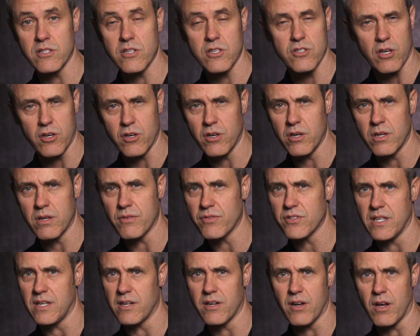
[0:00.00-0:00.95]
because I couldn't have
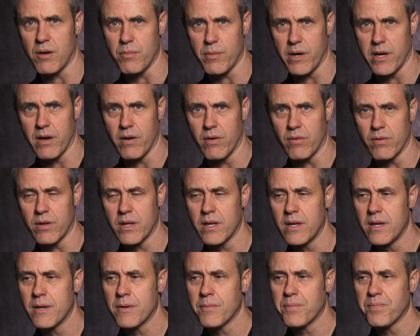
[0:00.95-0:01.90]
seen it on my own,
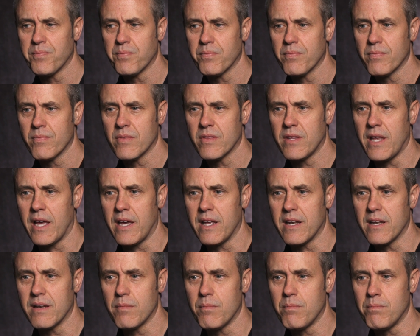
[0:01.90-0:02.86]
that
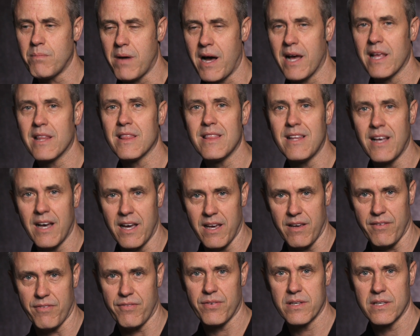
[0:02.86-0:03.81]
my
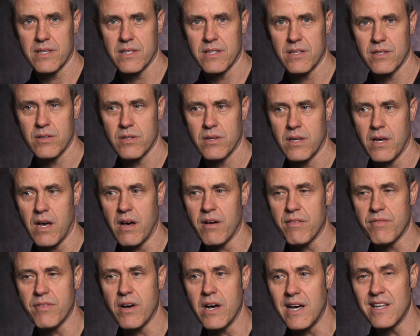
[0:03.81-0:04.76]
life
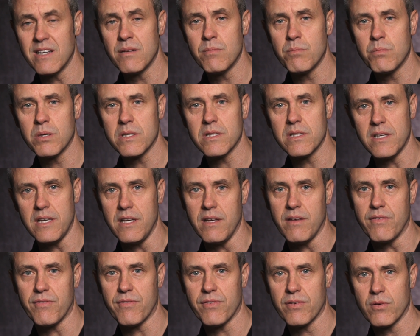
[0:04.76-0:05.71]
of
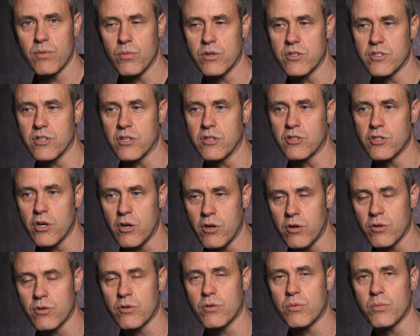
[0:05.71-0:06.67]
unbelief was a
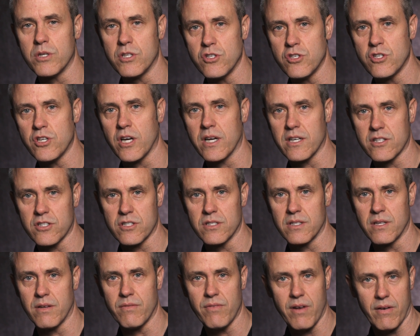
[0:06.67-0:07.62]
total
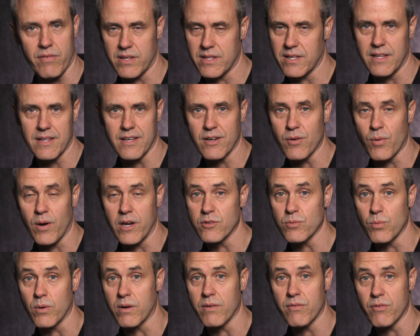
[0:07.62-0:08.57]
rejection of everything that
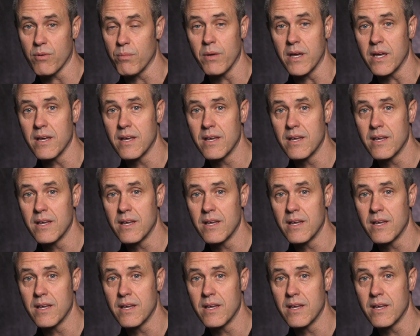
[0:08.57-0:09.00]
Christ wanted from me.